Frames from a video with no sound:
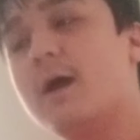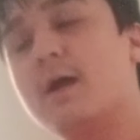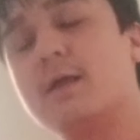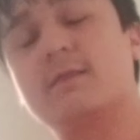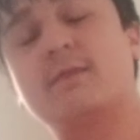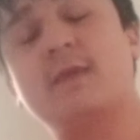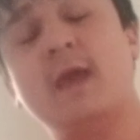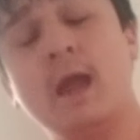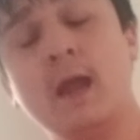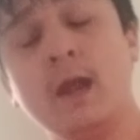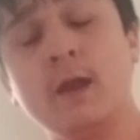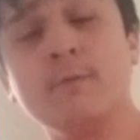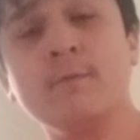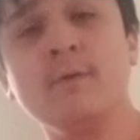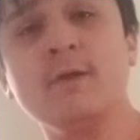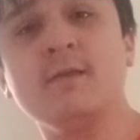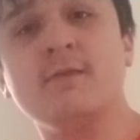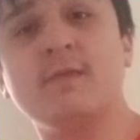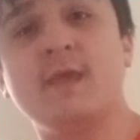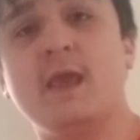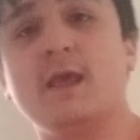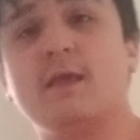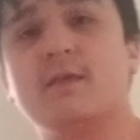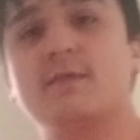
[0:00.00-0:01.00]
Terry
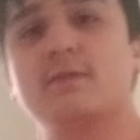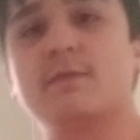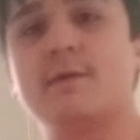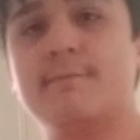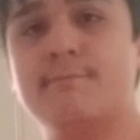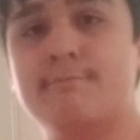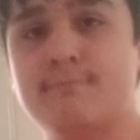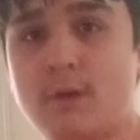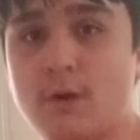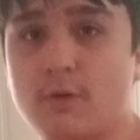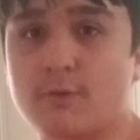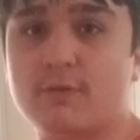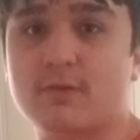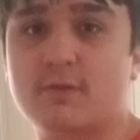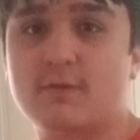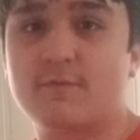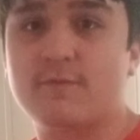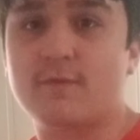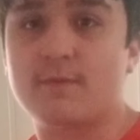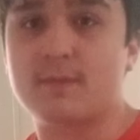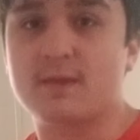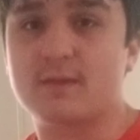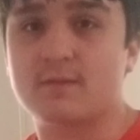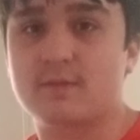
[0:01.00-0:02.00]
takes the most
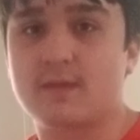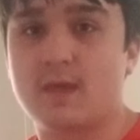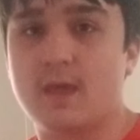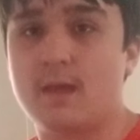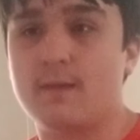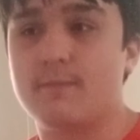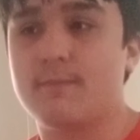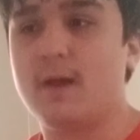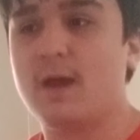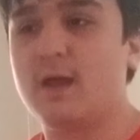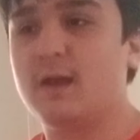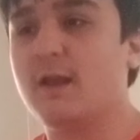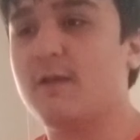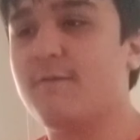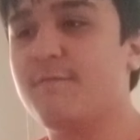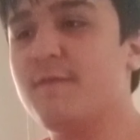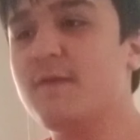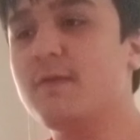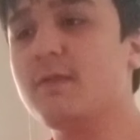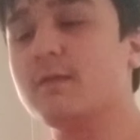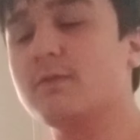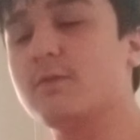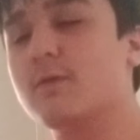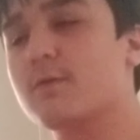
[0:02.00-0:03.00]
from his game. And I
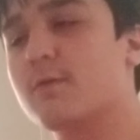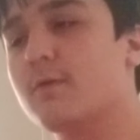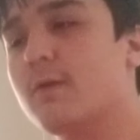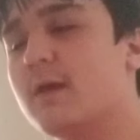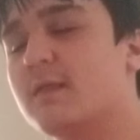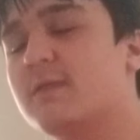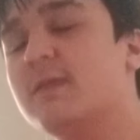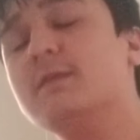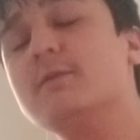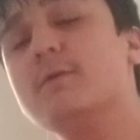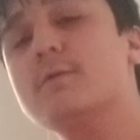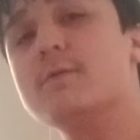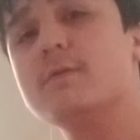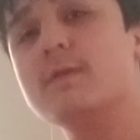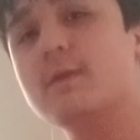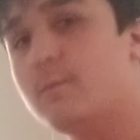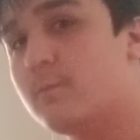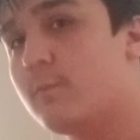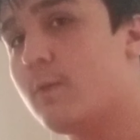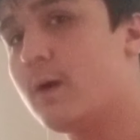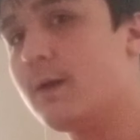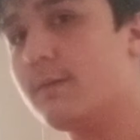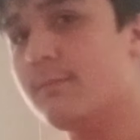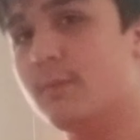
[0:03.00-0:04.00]
feel like I think there's only
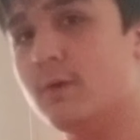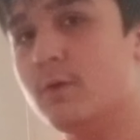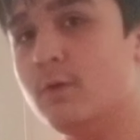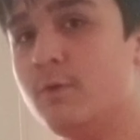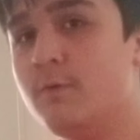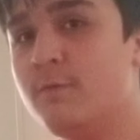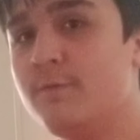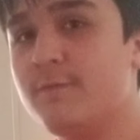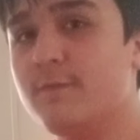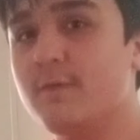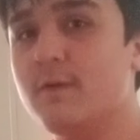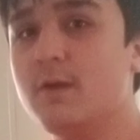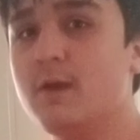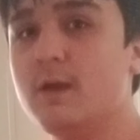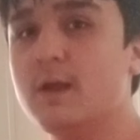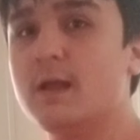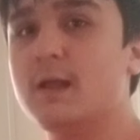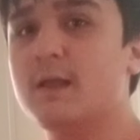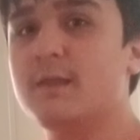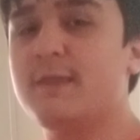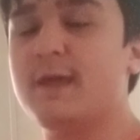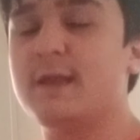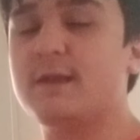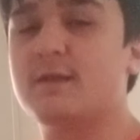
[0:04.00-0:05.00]
one move
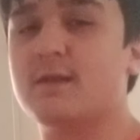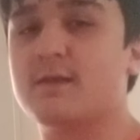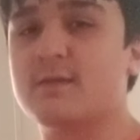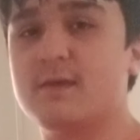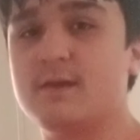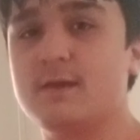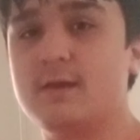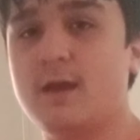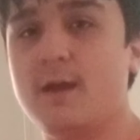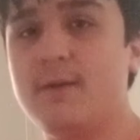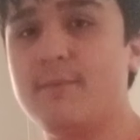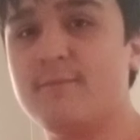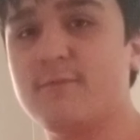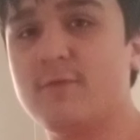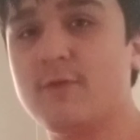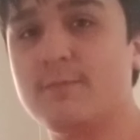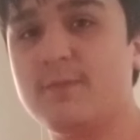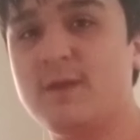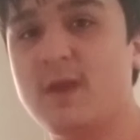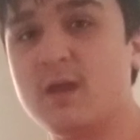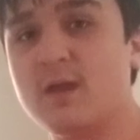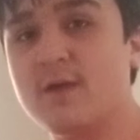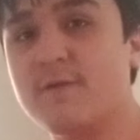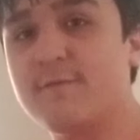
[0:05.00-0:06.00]
that doesn't come from
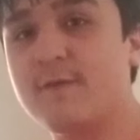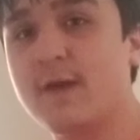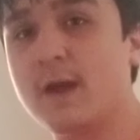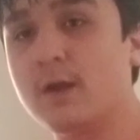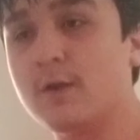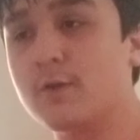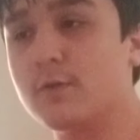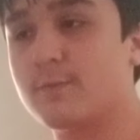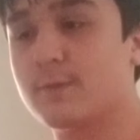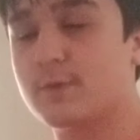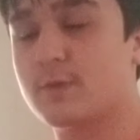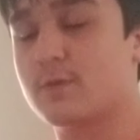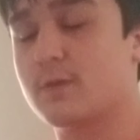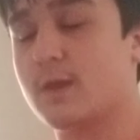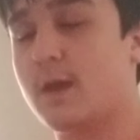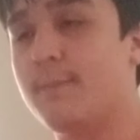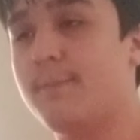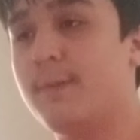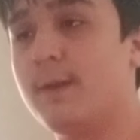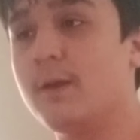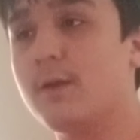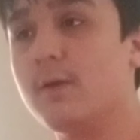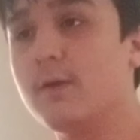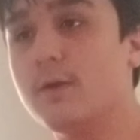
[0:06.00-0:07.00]
King of Fighters, which is
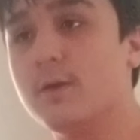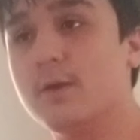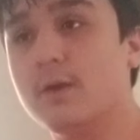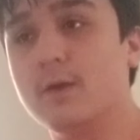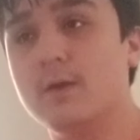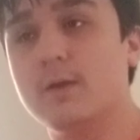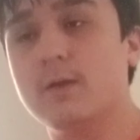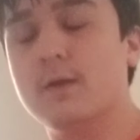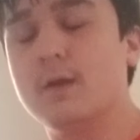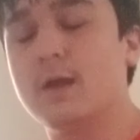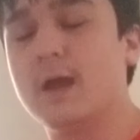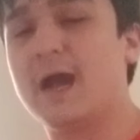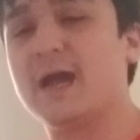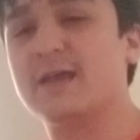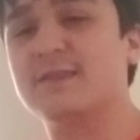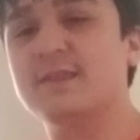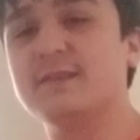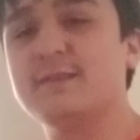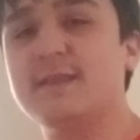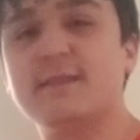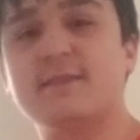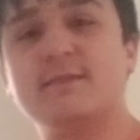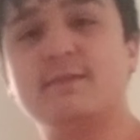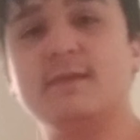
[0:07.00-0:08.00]
up air. I
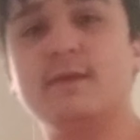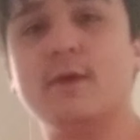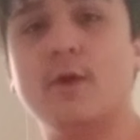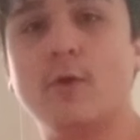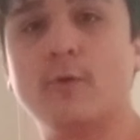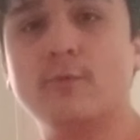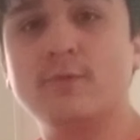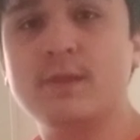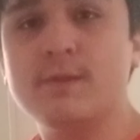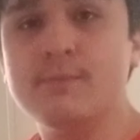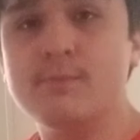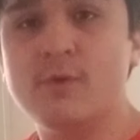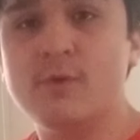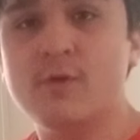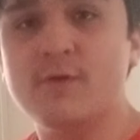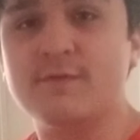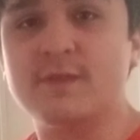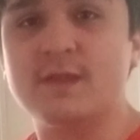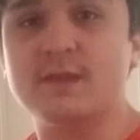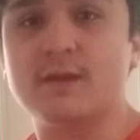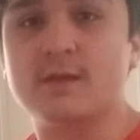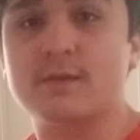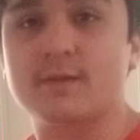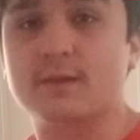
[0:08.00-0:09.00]
think that's the only move
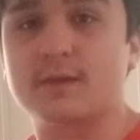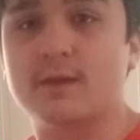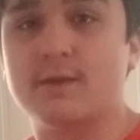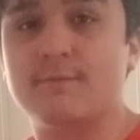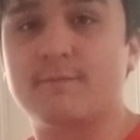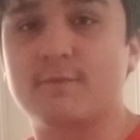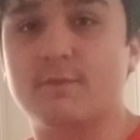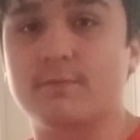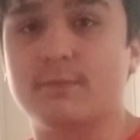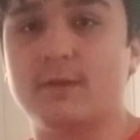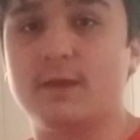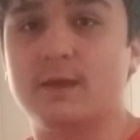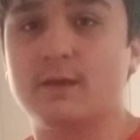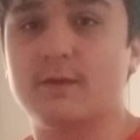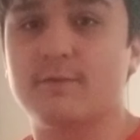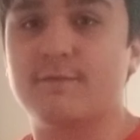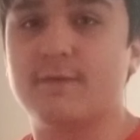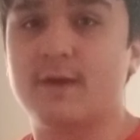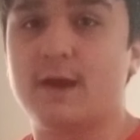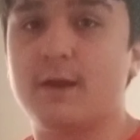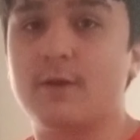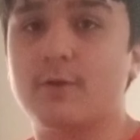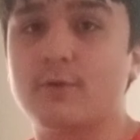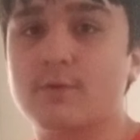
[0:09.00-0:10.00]
that doesn't come from King of
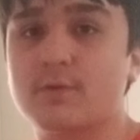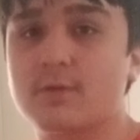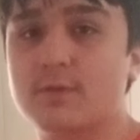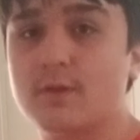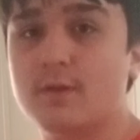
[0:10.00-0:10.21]
Fighters.